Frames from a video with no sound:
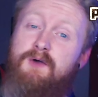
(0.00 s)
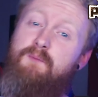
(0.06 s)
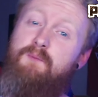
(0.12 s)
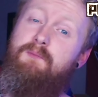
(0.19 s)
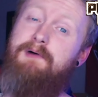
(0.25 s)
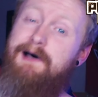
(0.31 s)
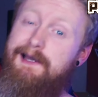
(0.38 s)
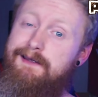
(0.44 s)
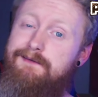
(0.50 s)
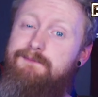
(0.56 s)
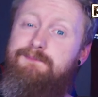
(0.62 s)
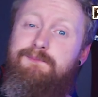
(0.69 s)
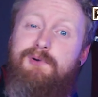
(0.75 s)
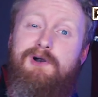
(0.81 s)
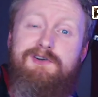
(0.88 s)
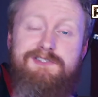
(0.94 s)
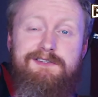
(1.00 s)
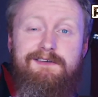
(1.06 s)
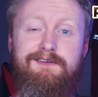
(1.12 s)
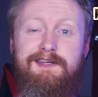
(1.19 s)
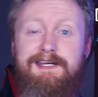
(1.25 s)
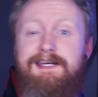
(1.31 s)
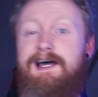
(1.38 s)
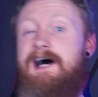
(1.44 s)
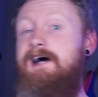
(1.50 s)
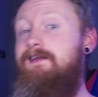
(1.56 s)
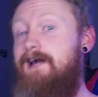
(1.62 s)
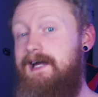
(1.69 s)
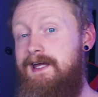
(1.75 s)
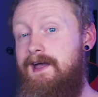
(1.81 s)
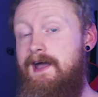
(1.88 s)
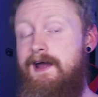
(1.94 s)
but personally I
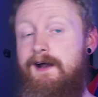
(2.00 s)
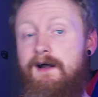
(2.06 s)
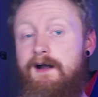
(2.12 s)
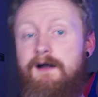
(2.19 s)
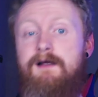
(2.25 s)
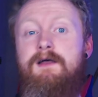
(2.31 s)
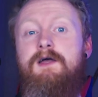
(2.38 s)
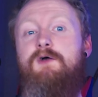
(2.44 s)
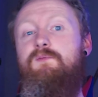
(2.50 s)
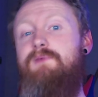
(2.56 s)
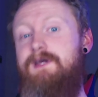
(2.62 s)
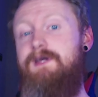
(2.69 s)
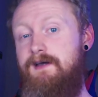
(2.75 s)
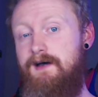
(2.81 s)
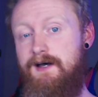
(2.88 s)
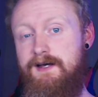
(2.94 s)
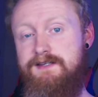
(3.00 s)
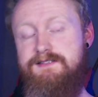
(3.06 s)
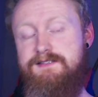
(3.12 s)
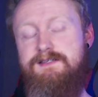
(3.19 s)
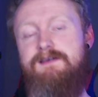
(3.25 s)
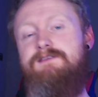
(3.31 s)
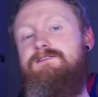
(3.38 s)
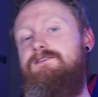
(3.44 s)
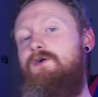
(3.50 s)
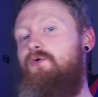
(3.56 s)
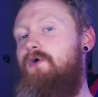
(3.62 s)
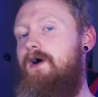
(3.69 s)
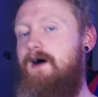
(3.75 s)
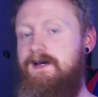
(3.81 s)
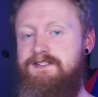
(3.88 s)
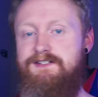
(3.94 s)
like air because it's so
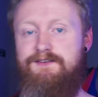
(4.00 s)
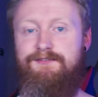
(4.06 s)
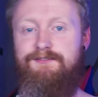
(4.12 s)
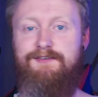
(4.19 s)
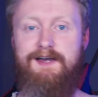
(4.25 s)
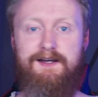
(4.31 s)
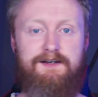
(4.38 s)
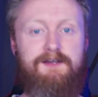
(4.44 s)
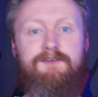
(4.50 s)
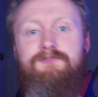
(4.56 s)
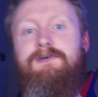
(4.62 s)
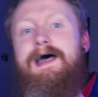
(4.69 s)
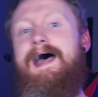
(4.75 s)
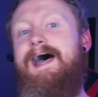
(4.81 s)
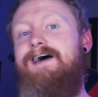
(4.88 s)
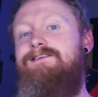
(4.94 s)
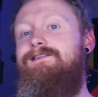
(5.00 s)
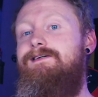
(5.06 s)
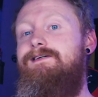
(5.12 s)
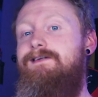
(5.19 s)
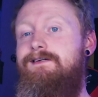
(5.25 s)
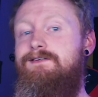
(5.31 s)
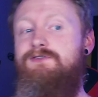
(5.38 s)
cost effective, as is